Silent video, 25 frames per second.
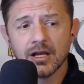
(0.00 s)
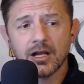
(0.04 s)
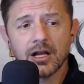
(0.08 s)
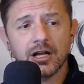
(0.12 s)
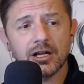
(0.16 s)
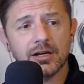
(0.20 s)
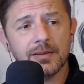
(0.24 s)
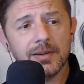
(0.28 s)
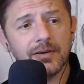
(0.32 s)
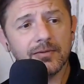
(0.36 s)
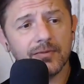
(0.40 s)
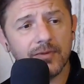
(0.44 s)
I'm
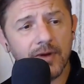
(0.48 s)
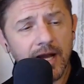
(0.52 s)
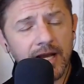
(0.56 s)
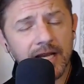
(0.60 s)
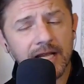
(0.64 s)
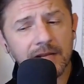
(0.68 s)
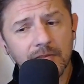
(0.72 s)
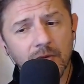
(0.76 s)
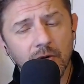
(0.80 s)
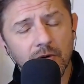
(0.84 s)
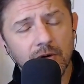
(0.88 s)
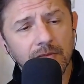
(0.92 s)
going to be
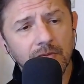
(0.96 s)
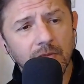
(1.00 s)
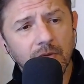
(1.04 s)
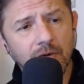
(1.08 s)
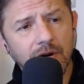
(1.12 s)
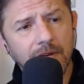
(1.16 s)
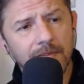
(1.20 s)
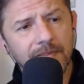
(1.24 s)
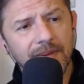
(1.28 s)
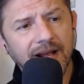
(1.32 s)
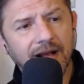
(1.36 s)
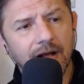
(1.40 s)
writing more and
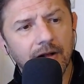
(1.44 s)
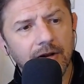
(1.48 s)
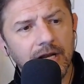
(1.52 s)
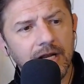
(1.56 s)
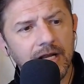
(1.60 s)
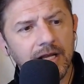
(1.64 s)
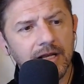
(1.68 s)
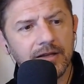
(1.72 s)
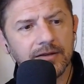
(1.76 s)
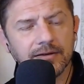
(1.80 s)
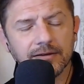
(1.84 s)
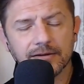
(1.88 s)
more about
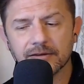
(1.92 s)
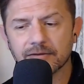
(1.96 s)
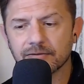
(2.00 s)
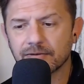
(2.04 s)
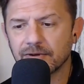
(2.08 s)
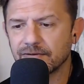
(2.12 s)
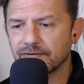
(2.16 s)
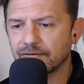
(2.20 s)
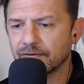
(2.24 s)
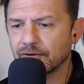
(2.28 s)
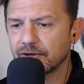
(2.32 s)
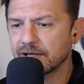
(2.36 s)
the
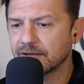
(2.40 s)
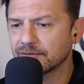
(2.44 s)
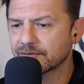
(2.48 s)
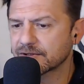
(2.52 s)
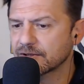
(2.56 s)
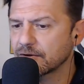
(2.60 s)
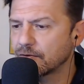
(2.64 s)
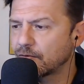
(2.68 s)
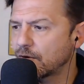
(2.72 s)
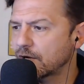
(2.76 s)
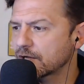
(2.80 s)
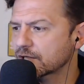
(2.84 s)
three
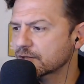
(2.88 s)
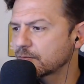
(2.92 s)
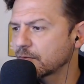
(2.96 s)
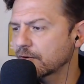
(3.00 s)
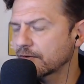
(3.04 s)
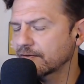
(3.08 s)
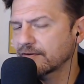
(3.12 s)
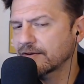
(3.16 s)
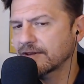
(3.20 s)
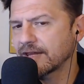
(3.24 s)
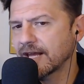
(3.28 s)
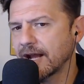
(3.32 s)
freedoms. So watch
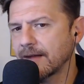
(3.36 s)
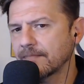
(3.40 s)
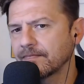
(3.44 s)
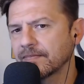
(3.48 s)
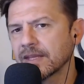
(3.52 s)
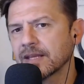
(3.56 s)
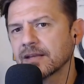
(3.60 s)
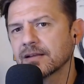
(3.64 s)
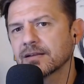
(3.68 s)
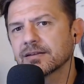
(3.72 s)
more for that.